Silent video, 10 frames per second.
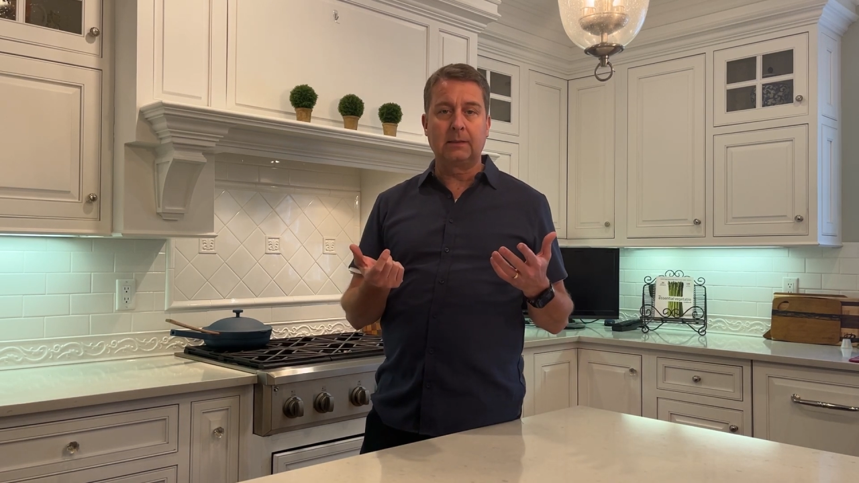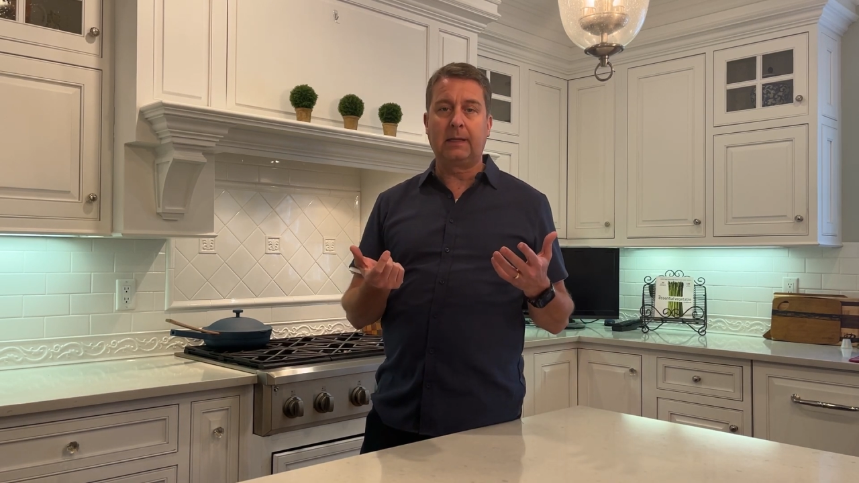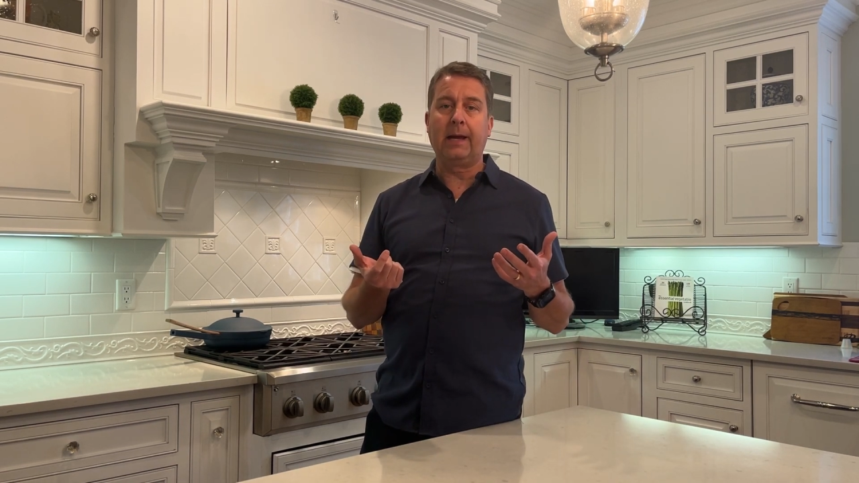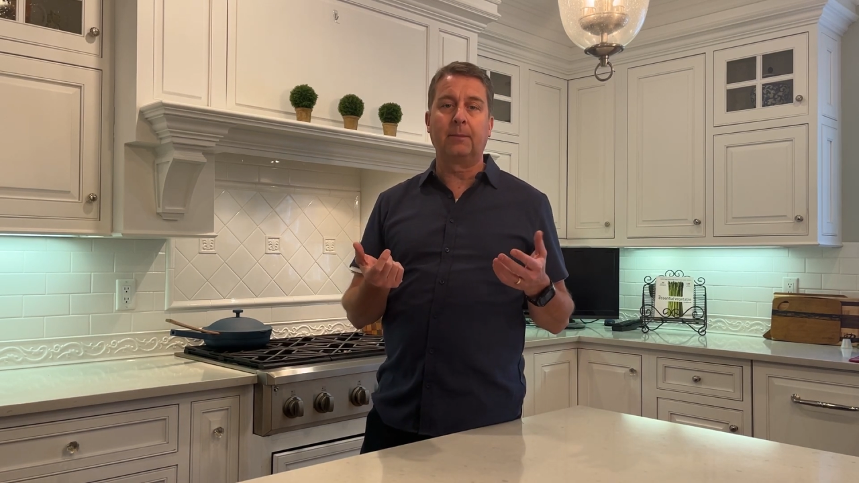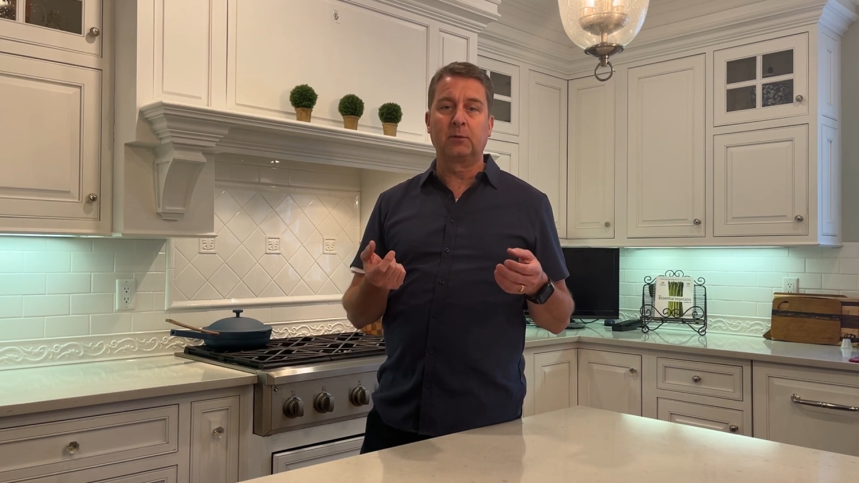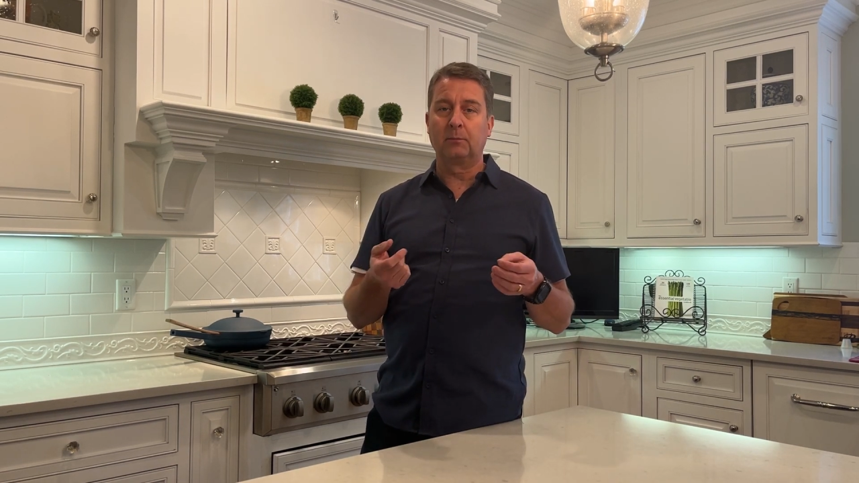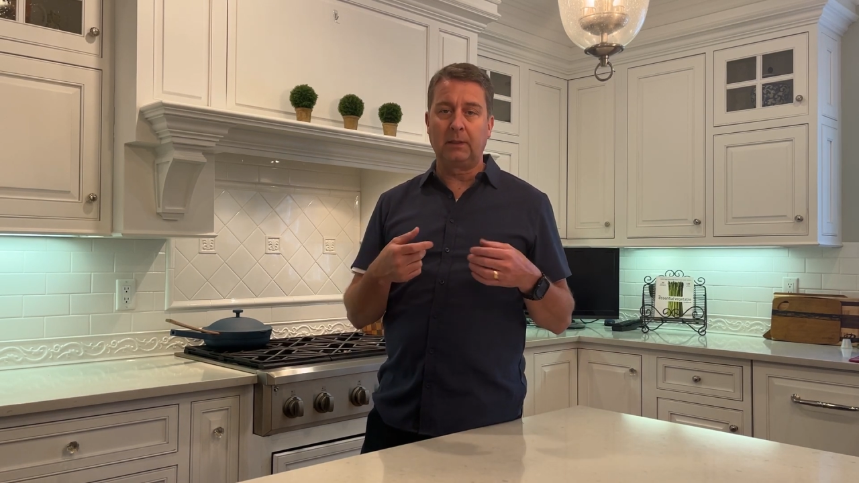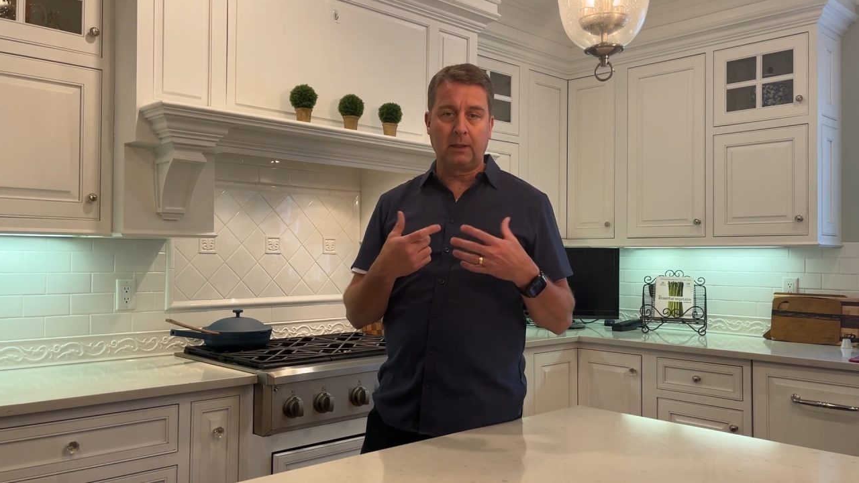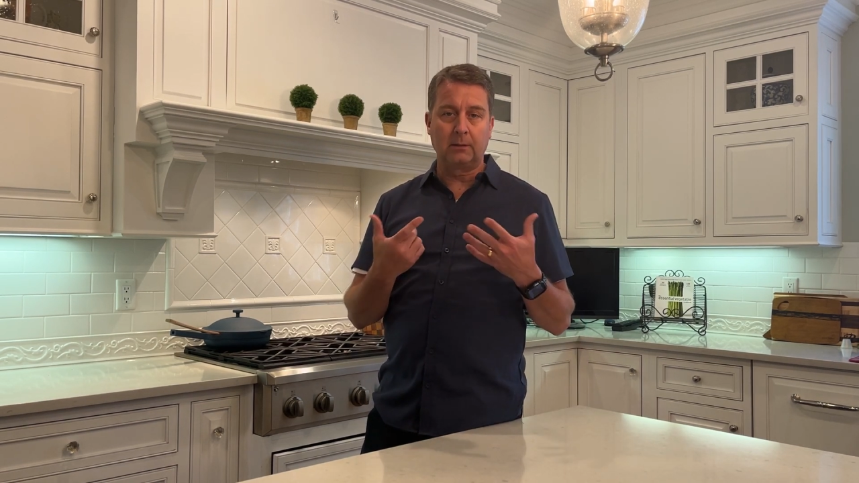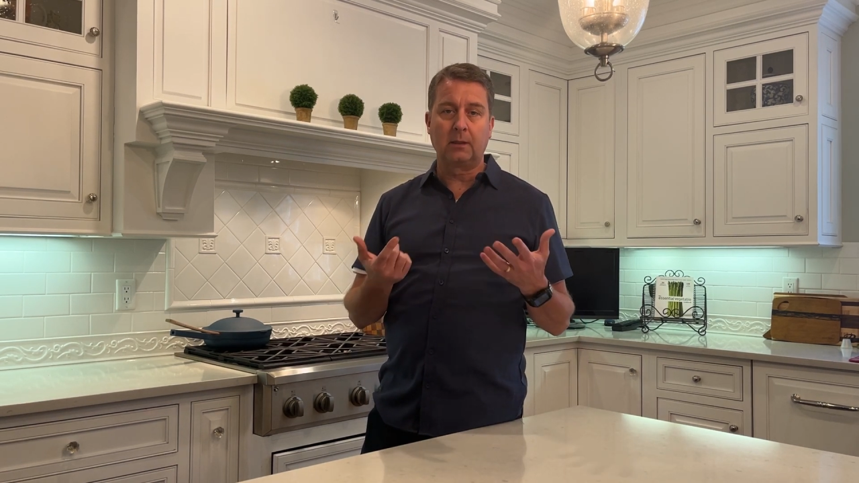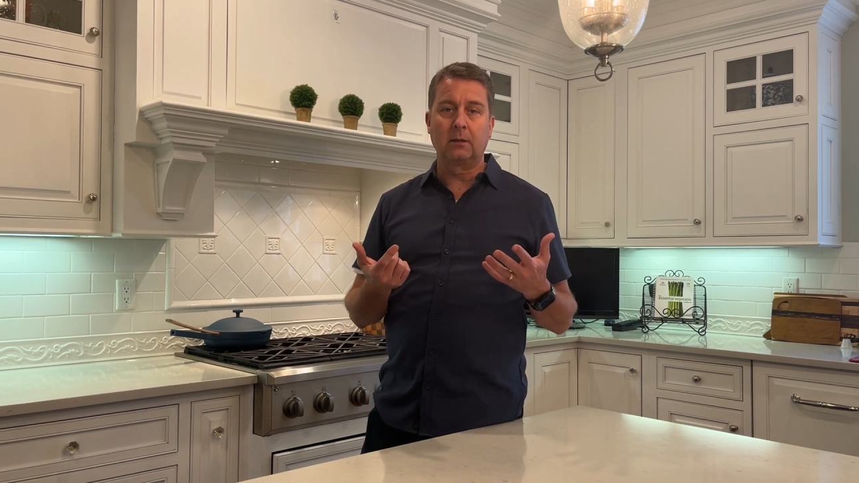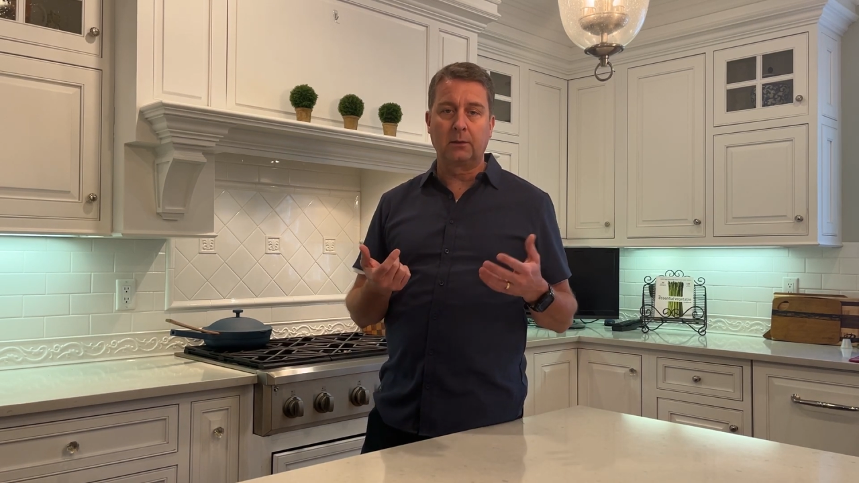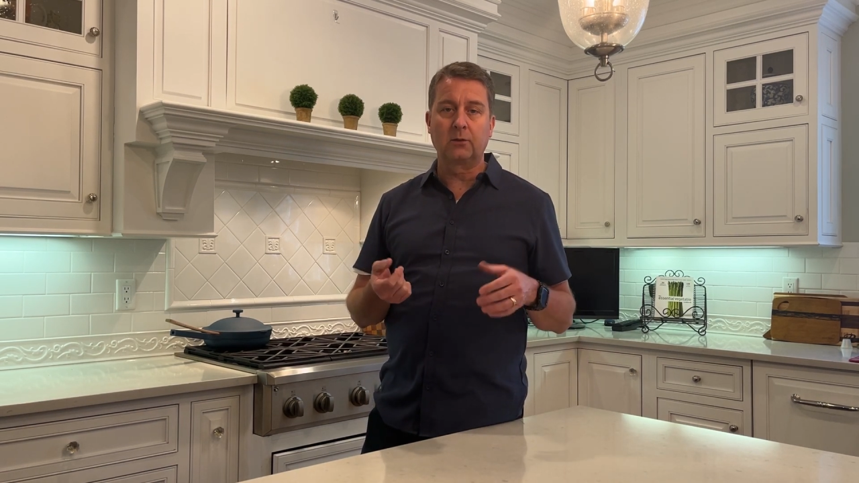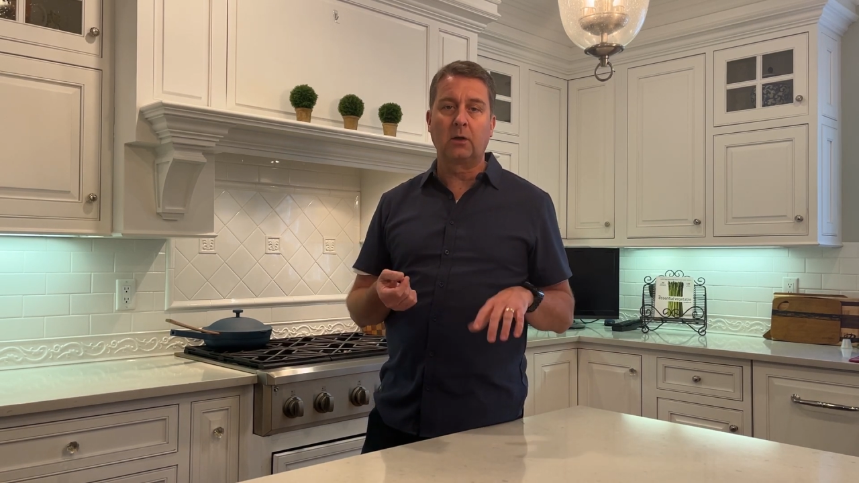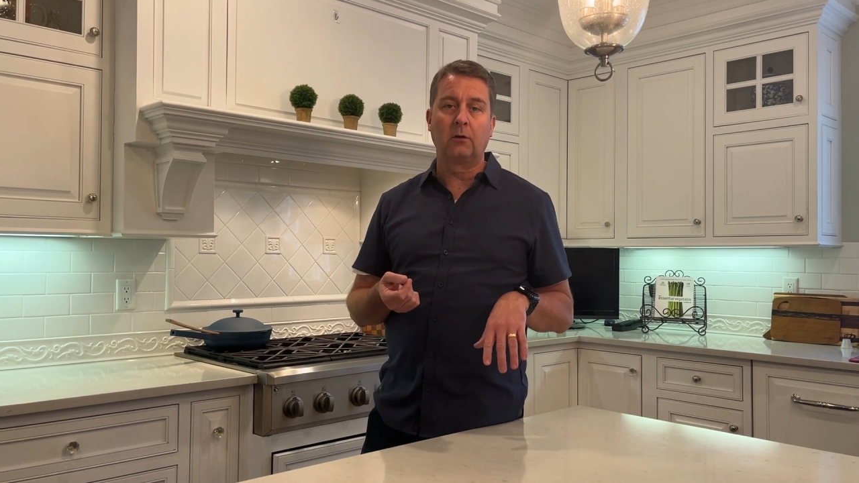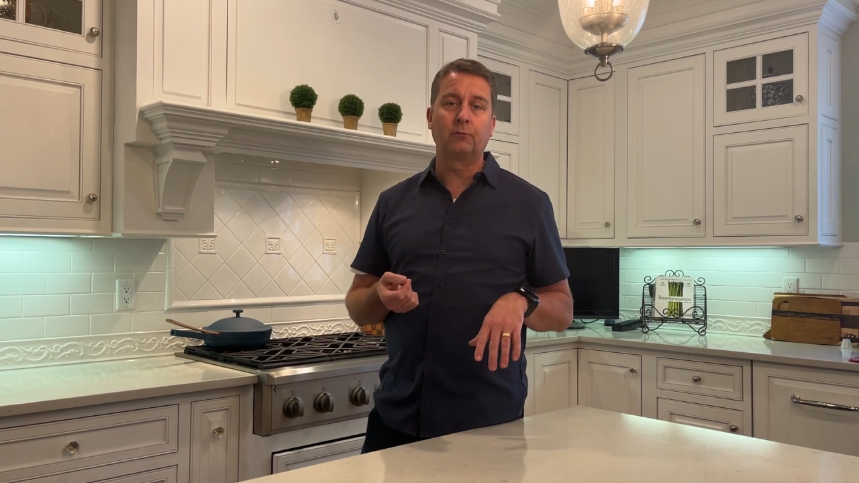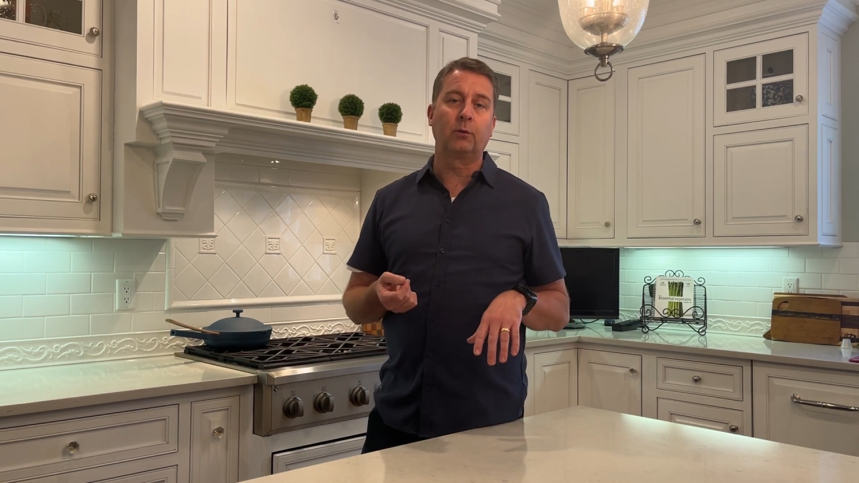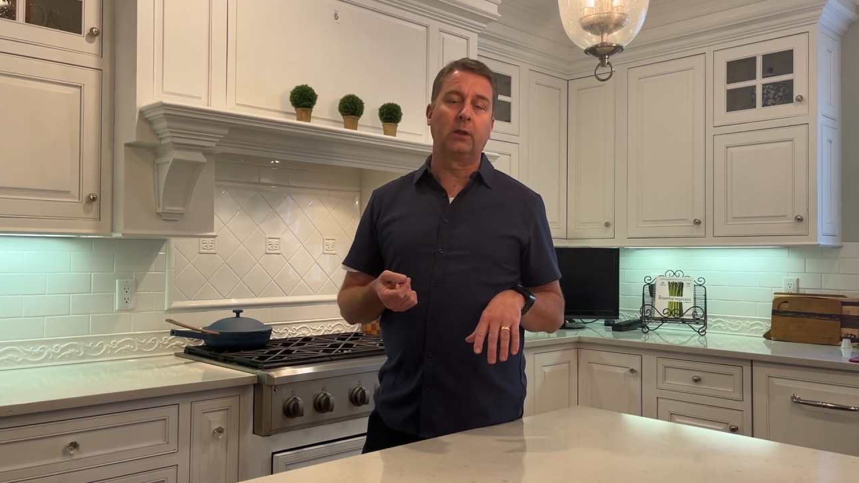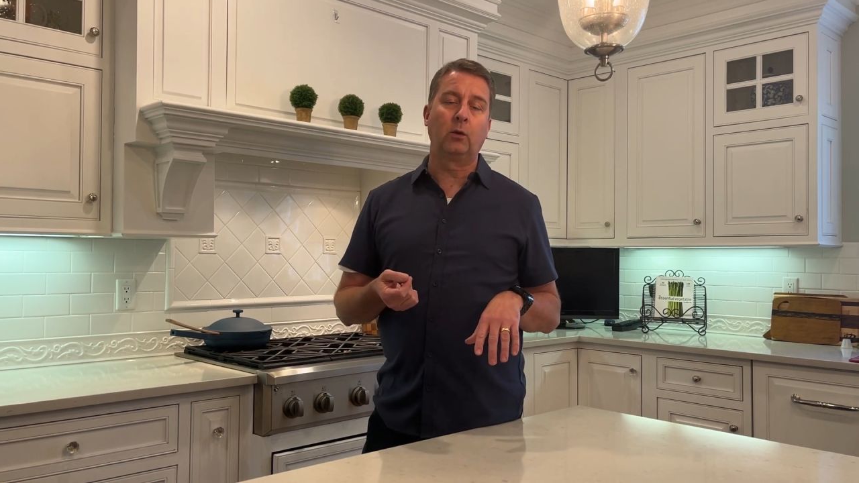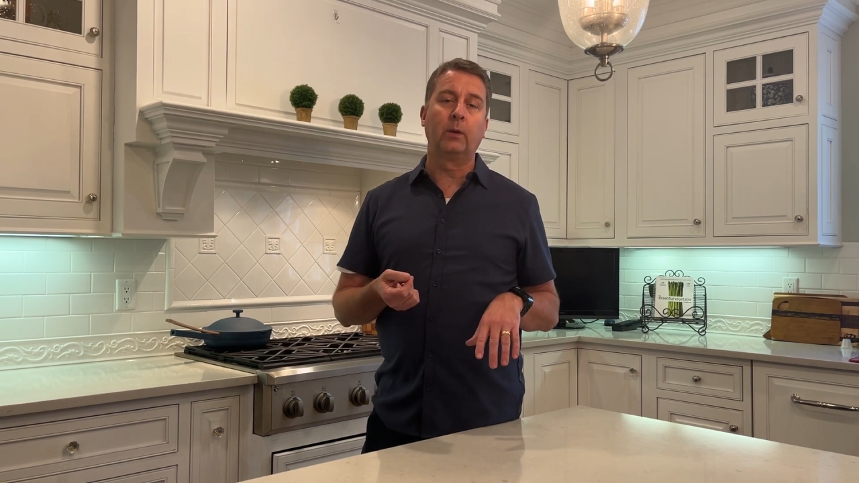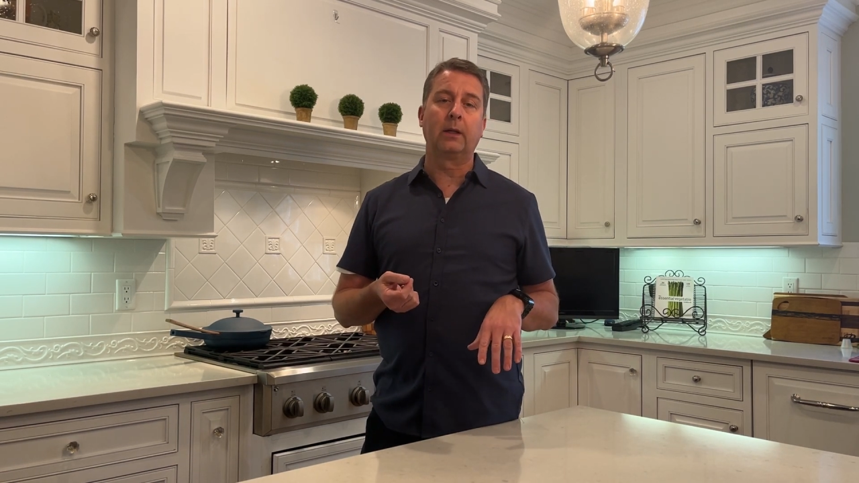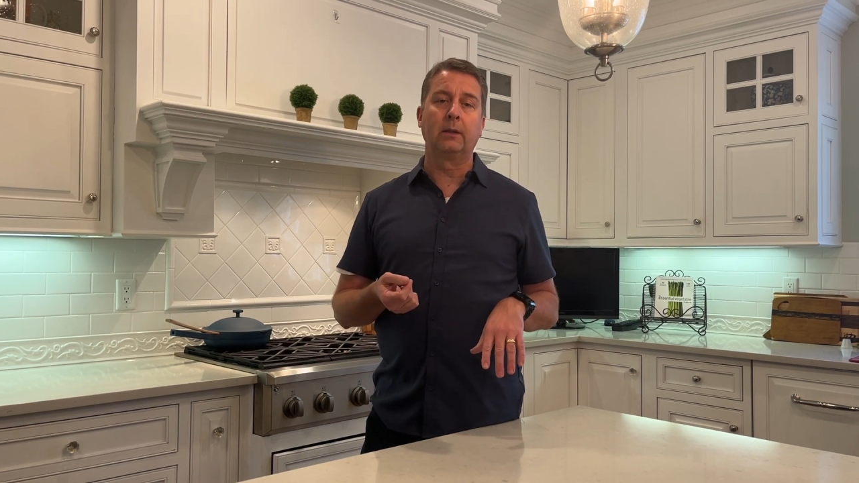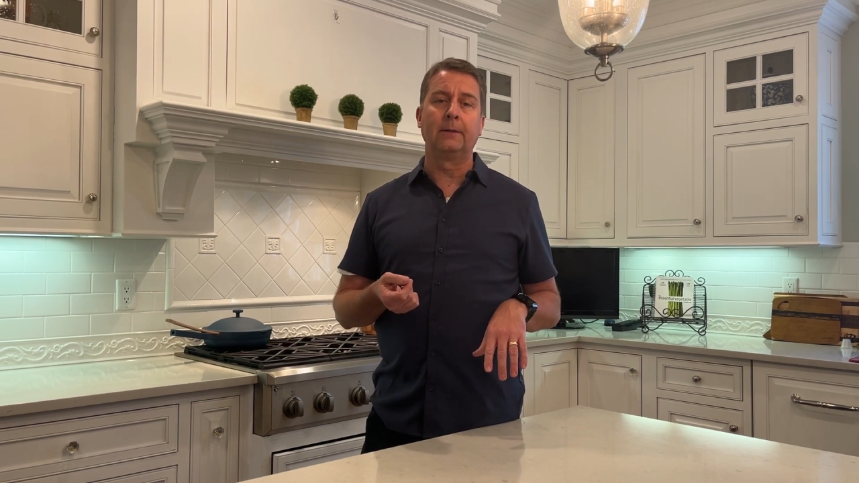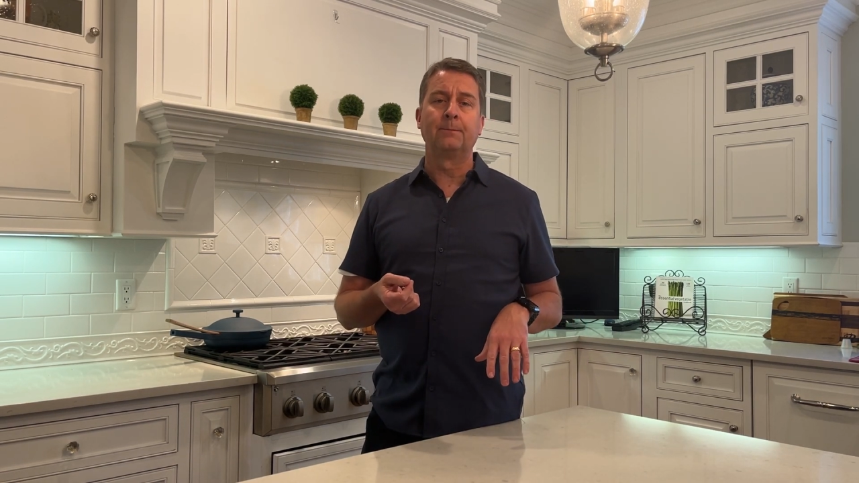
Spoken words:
capsule because it'll dissolve pretty quickly.